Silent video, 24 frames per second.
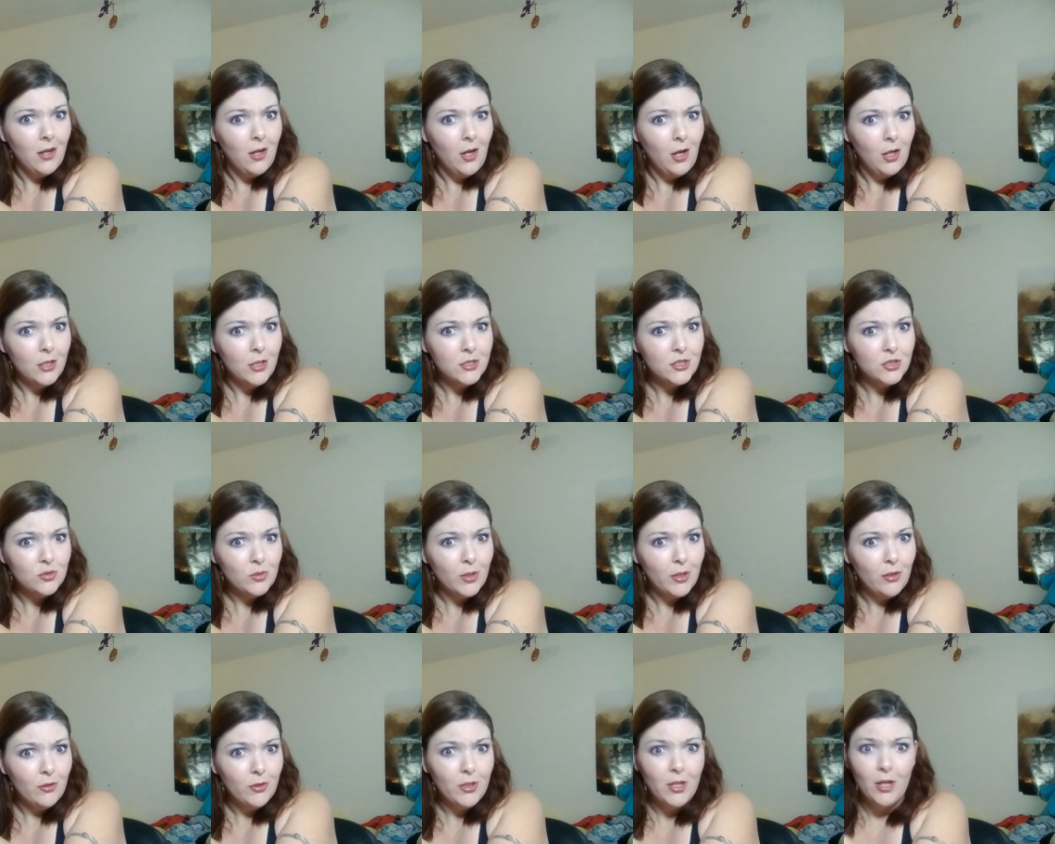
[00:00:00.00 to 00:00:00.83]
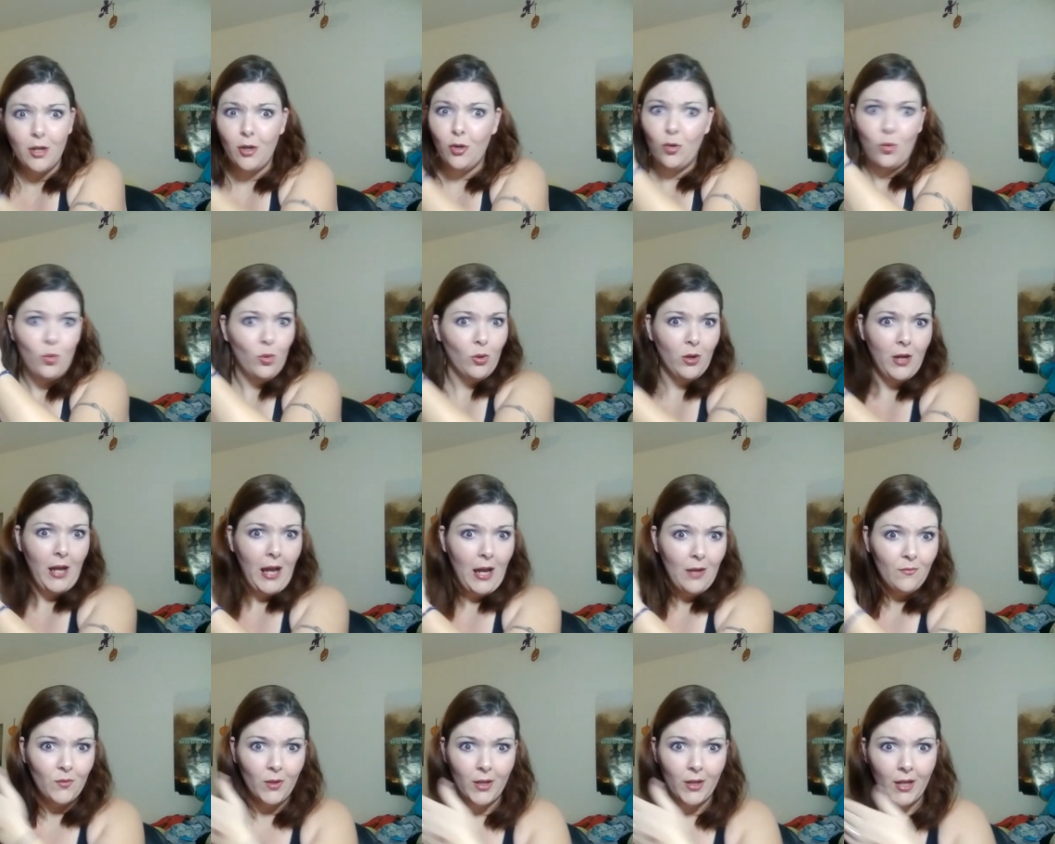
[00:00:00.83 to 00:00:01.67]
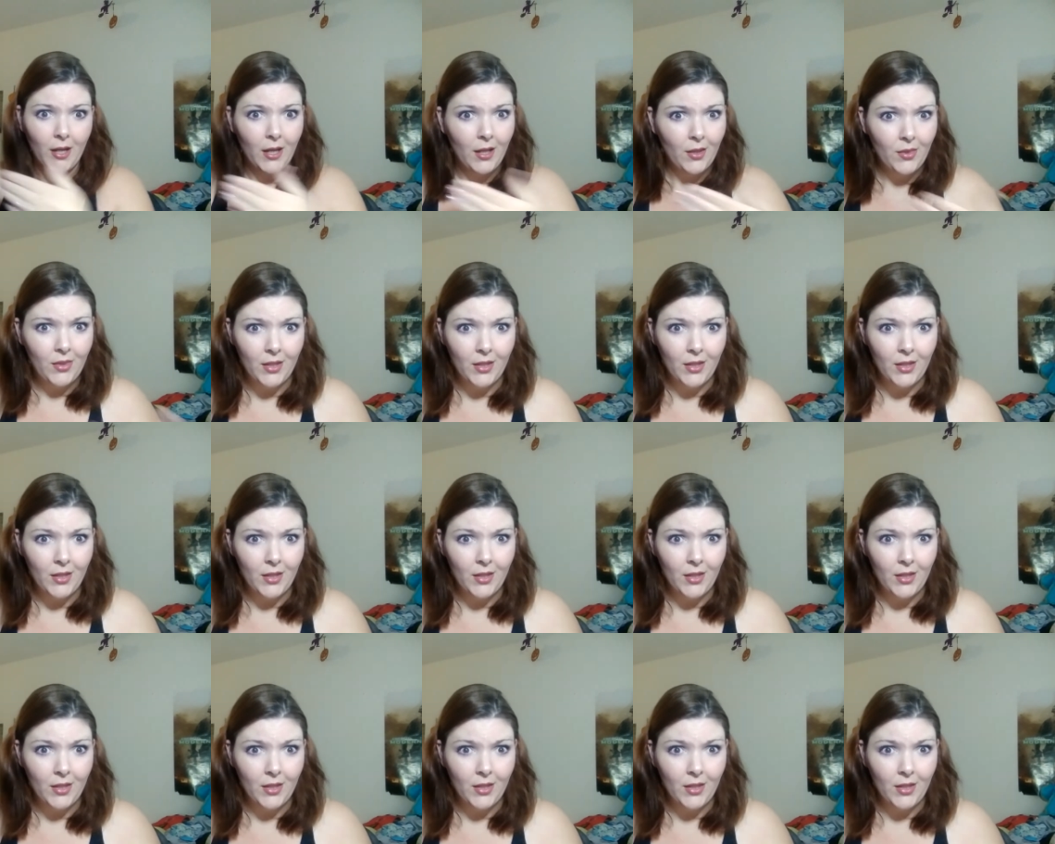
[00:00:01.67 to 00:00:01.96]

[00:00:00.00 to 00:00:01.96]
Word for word: Australia or Africa